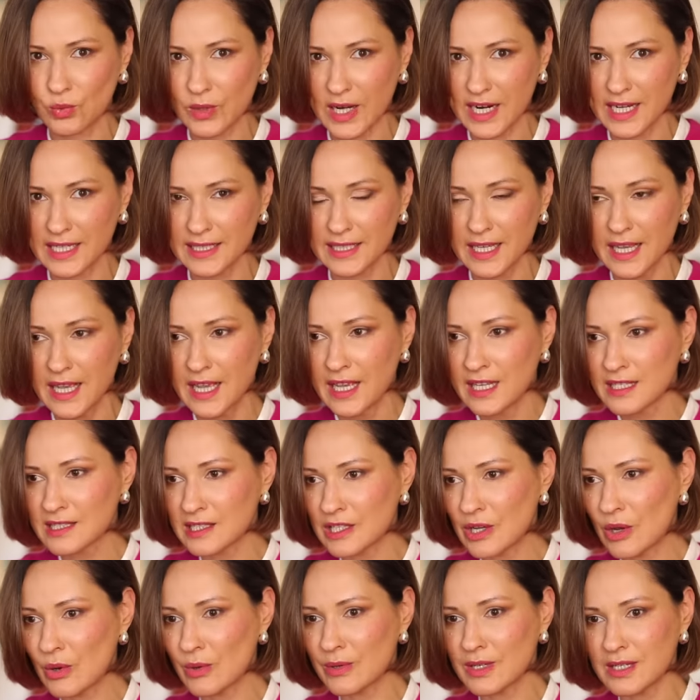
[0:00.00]
right?
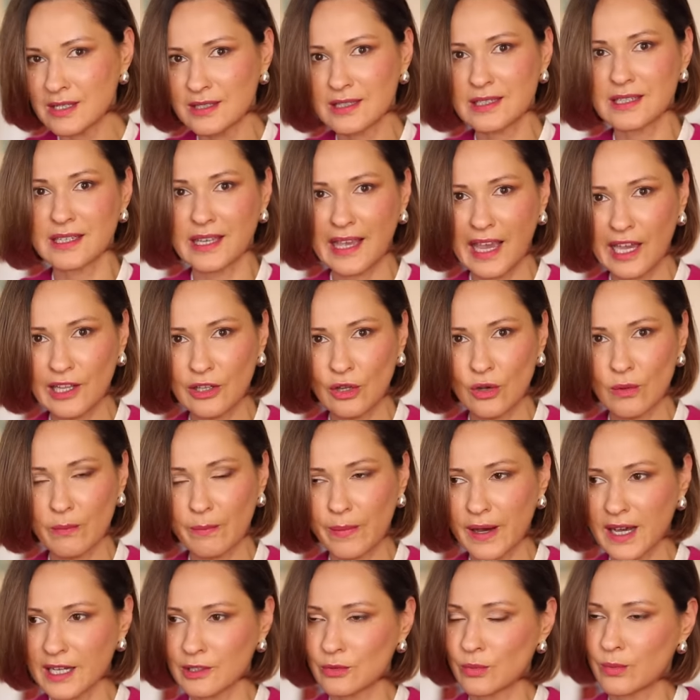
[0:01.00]
So it's yellow,
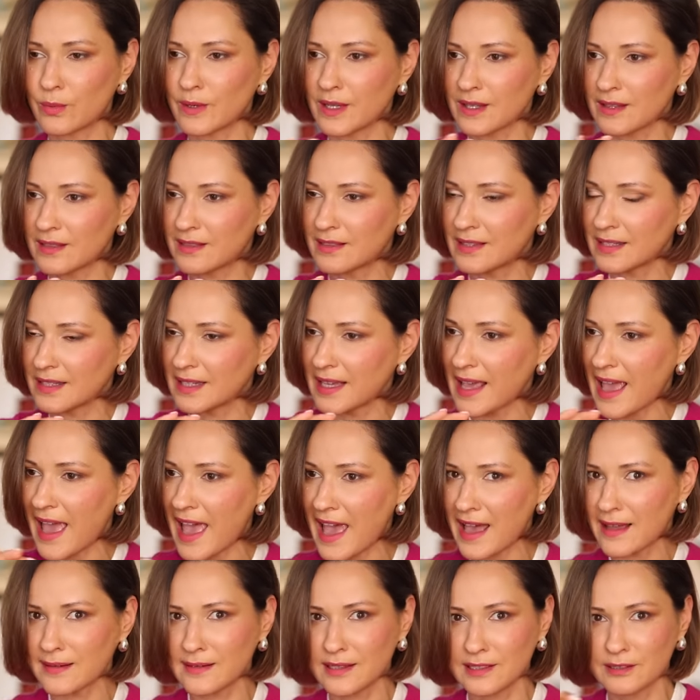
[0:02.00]
but with the
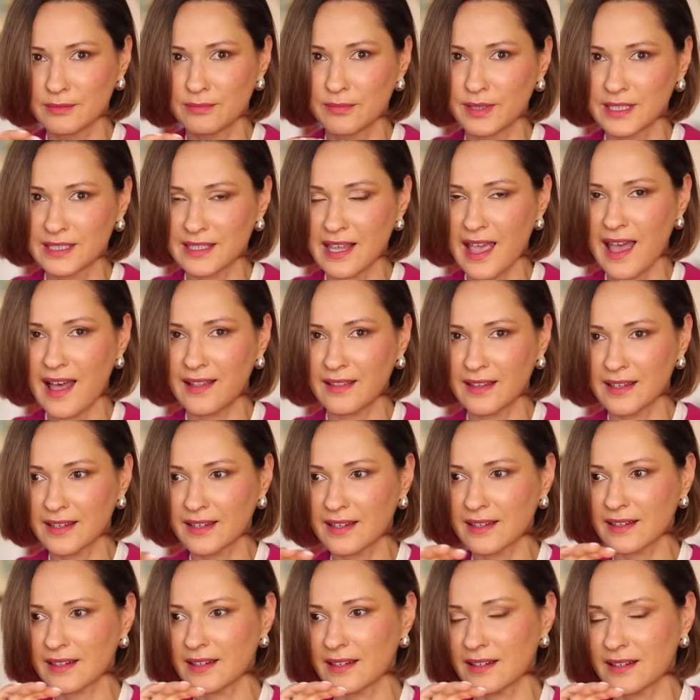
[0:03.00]
added
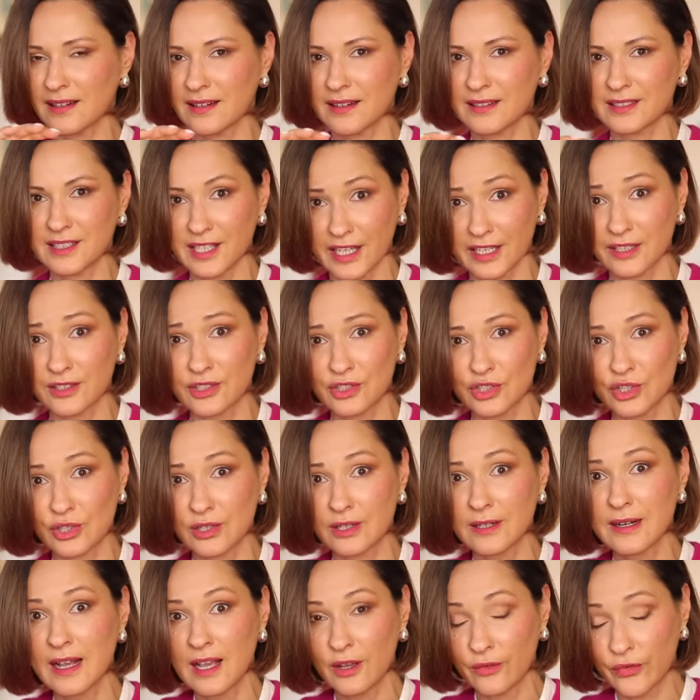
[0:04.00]
metallic
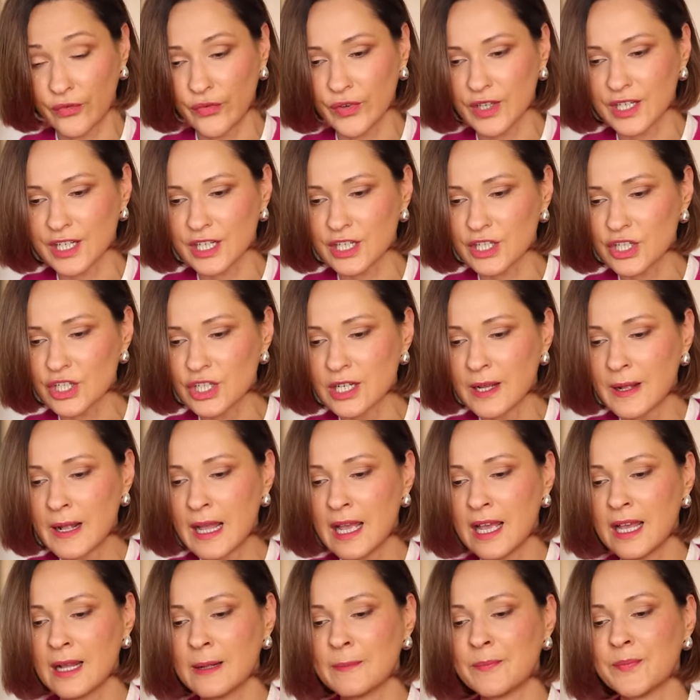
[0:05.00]
texture finish.
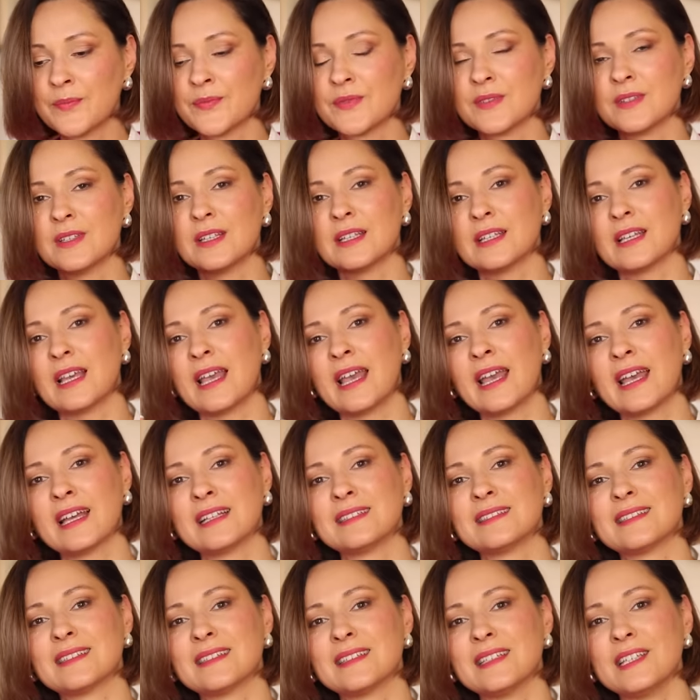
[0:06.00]

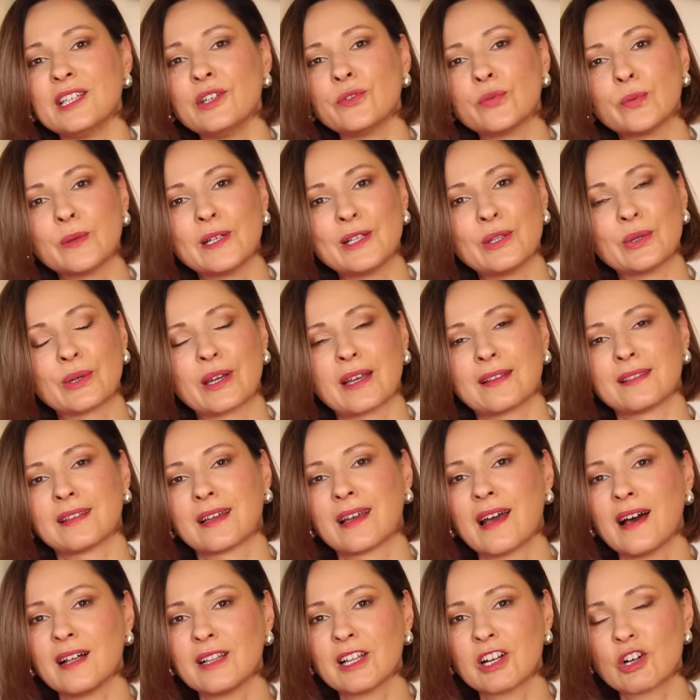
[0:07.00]
And if we look at the
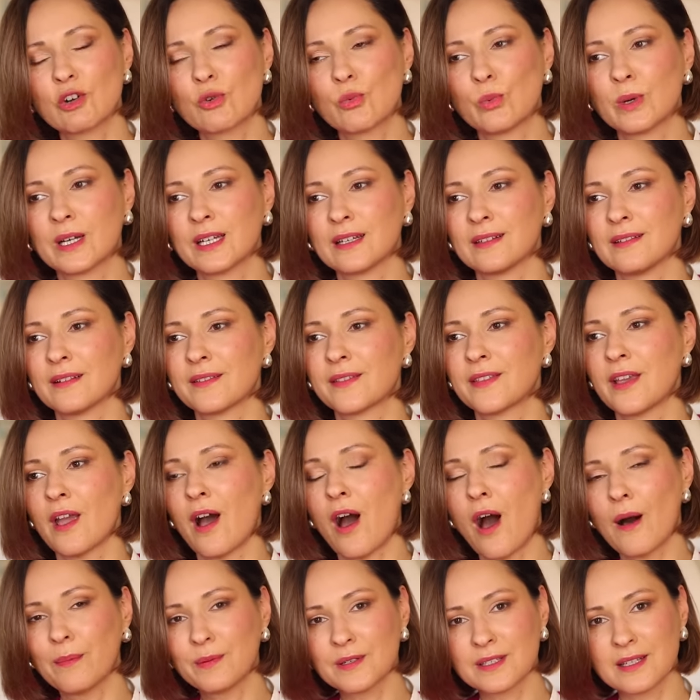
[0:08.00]
color wheel, the
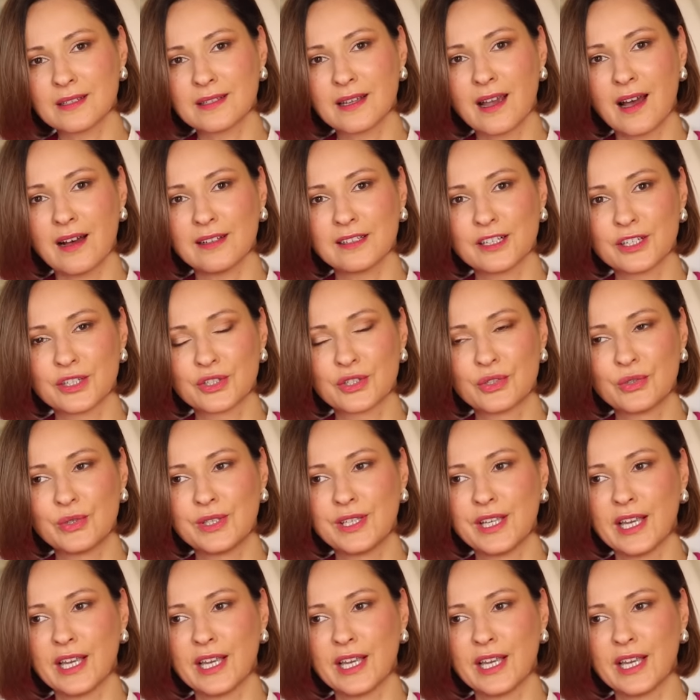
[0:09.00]
opposite color to